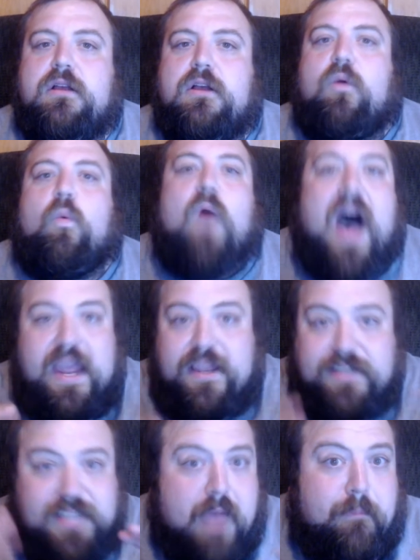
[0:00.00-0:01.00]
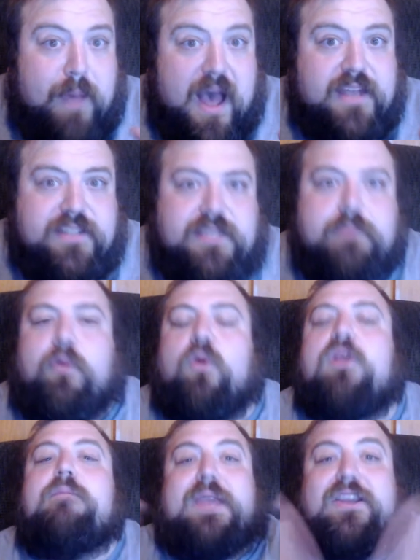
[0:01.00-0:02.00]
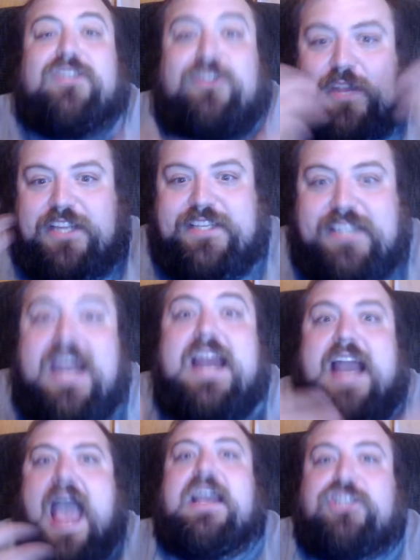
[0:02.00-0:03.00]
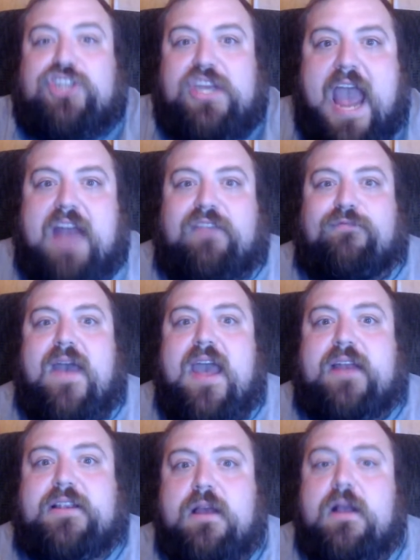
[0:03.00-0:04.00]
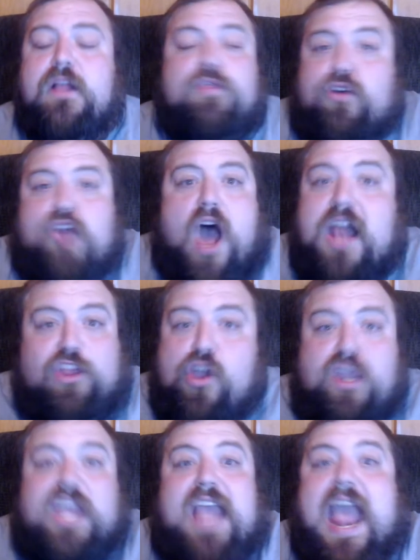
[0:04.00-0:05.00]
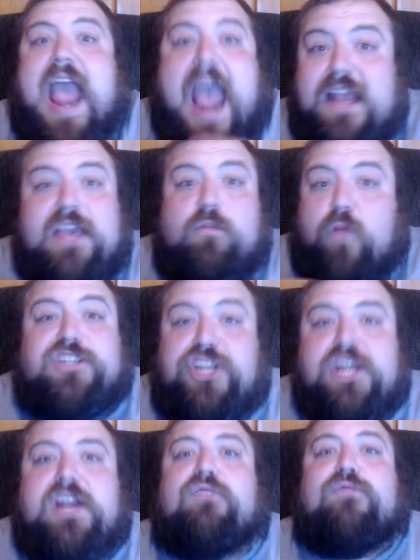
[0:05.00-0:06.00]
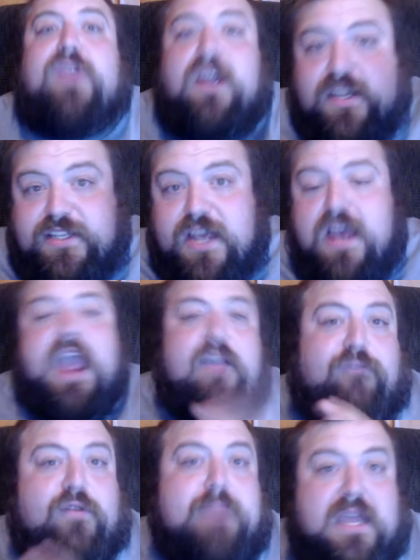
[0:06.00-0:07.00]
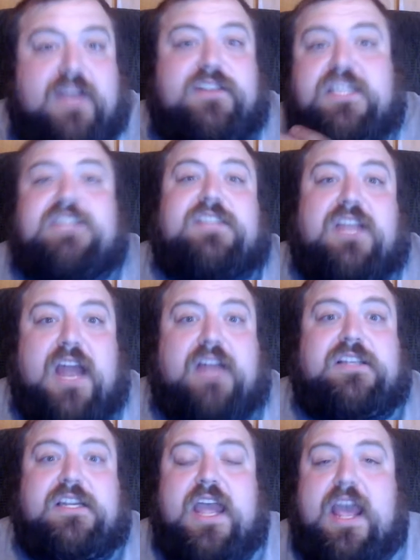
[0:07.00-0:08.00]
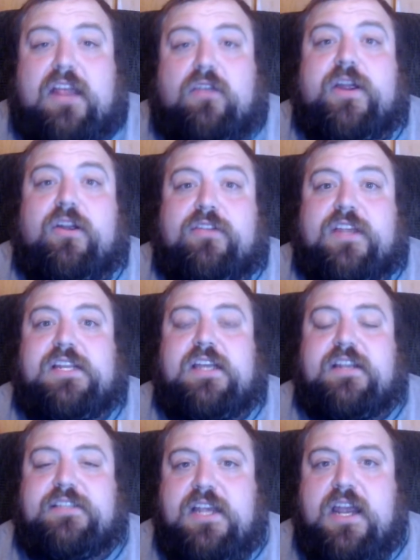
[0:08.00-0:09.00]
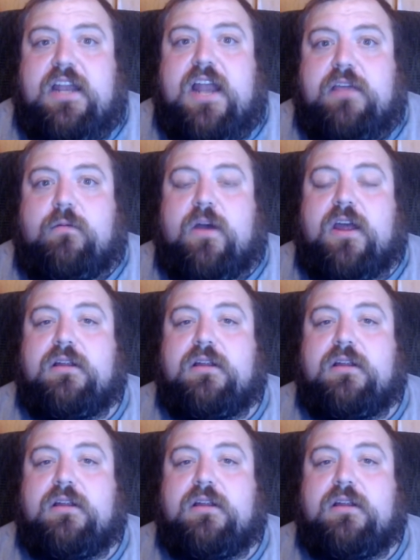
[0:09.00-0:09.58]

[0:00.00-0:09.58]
Why is that bias important? Because we see it actually had effect. They're not looking at any Russian interference if it means it's connected to Hillary or the DNC in any way.